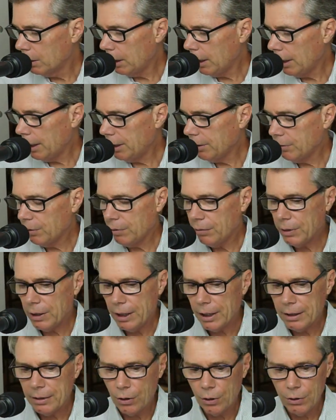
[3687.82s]
I agree with
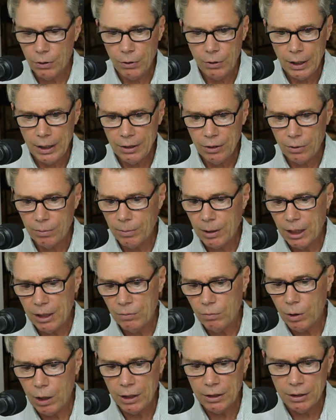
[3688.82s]
that. Although I don't
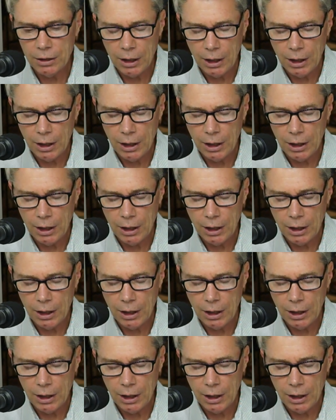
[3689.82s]
mind wind,